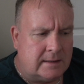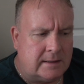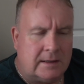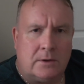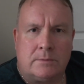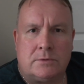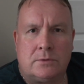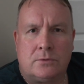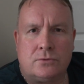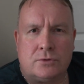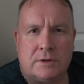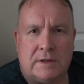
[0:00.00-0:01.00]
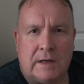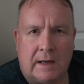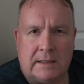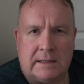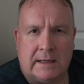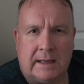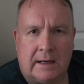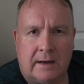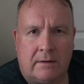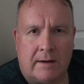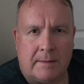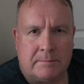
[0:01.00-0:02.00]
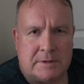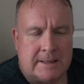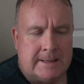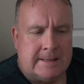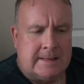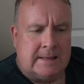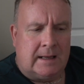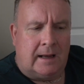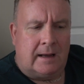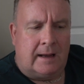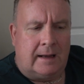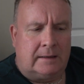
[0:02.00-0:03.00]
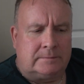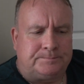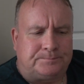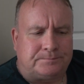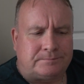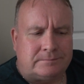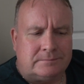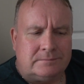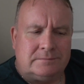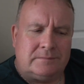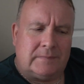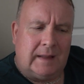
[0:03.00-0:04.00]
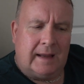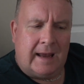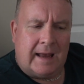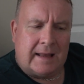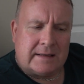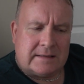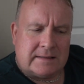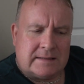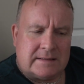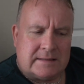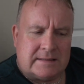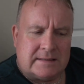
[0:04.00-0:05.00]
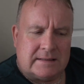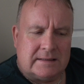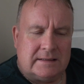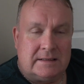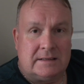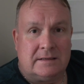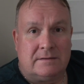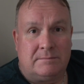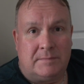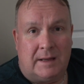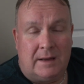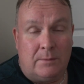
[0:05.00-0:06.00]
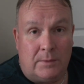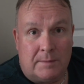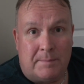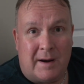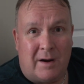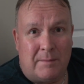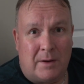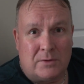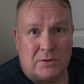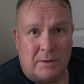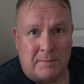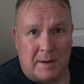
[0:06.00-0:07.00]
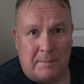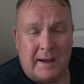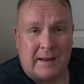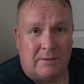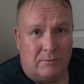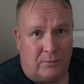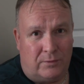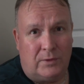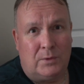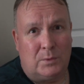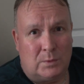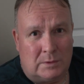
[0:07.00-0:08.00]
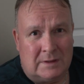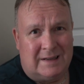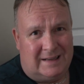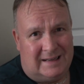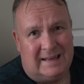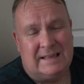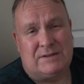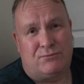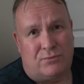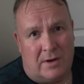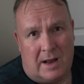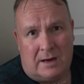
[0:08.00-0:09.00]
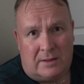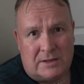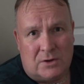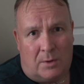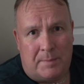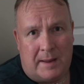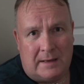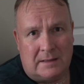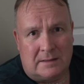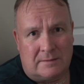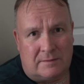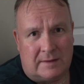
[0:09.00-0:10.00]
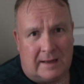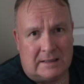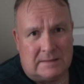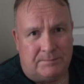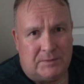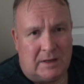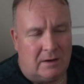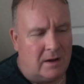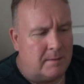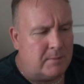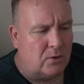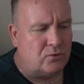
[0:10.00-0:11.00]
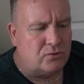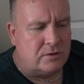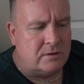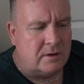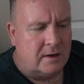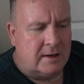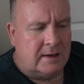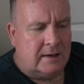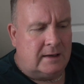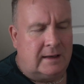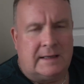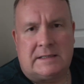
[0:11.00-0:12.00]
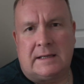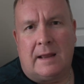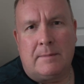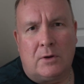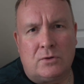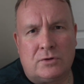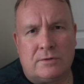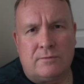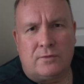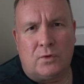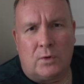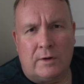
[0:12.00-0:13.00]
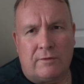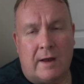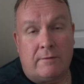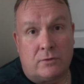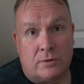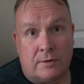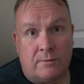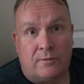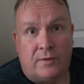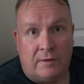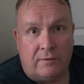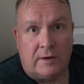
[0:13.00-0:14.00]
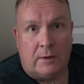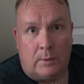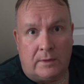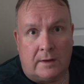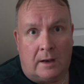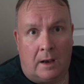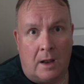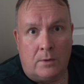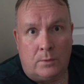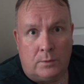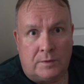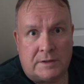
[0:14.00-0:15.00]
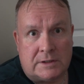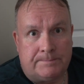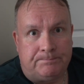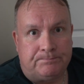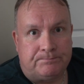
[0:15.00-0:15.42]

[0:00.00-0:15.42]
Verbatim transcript: I think up to 190 kilograms. Um, and, you know, me with the paramotor on my back and fuel is right at the top end of that. You know, I'm 100 and, let's say I'm 145, 150 with clothes.